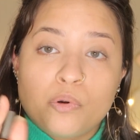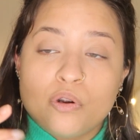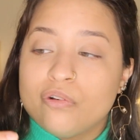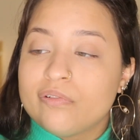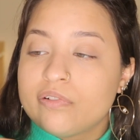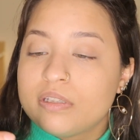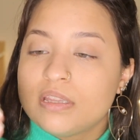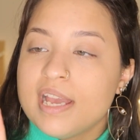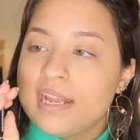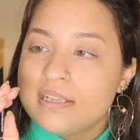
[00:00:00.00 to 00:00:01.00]
Proof.
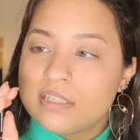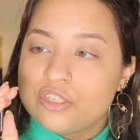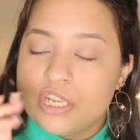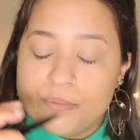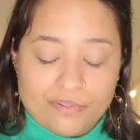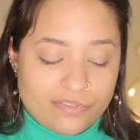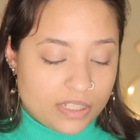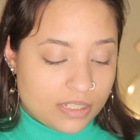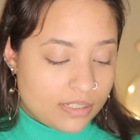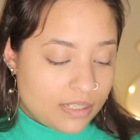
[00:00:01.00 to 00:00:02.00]
That is the shape of
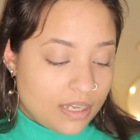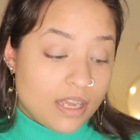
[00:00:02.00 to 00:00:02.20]
this.